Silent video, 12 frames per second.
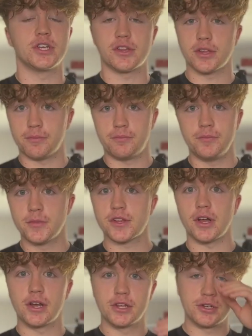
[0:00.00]
is a
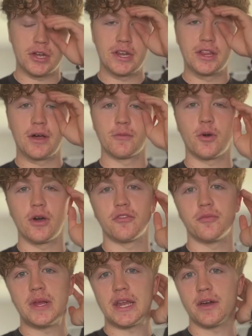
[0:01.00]
style of training that I'm quite
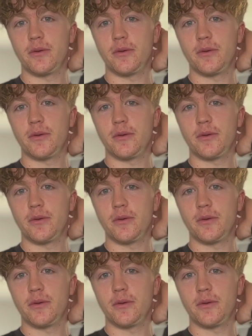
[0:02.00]
familiar